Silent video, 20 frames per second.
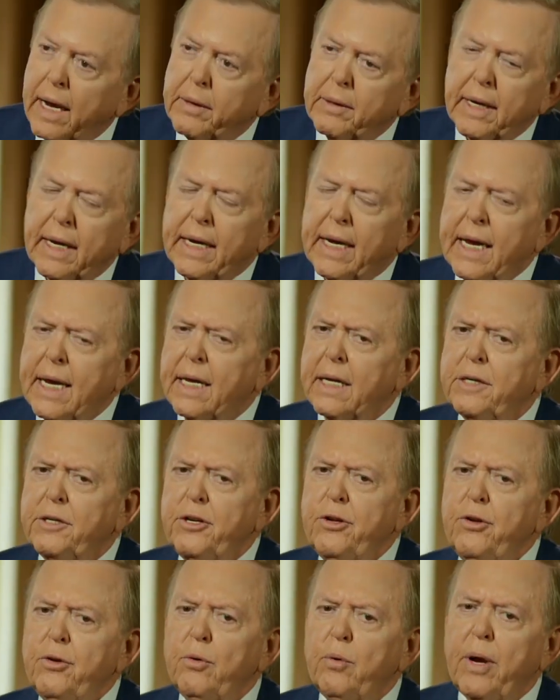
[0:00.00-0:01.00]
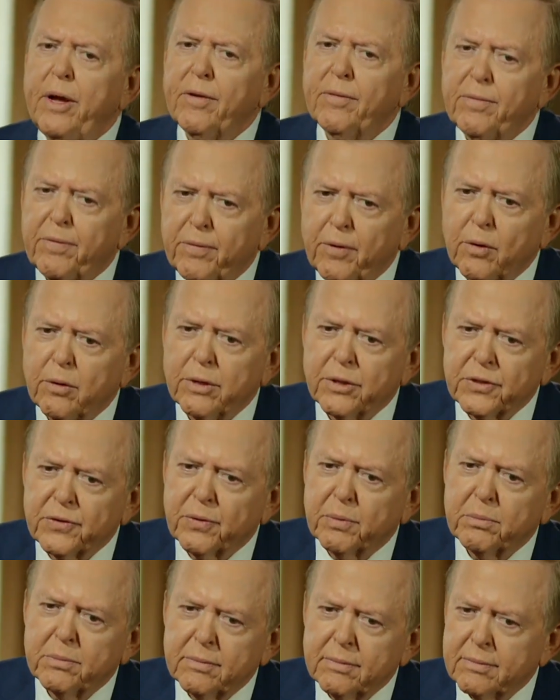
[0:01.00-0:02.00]
And you have focused
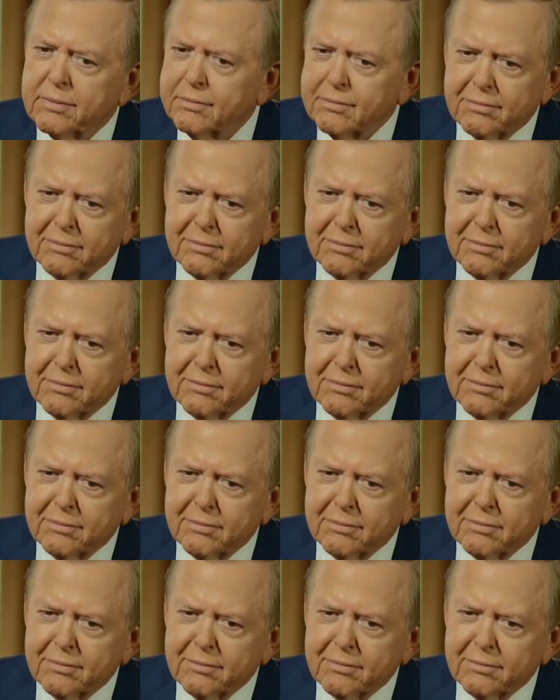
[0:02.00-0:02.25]
from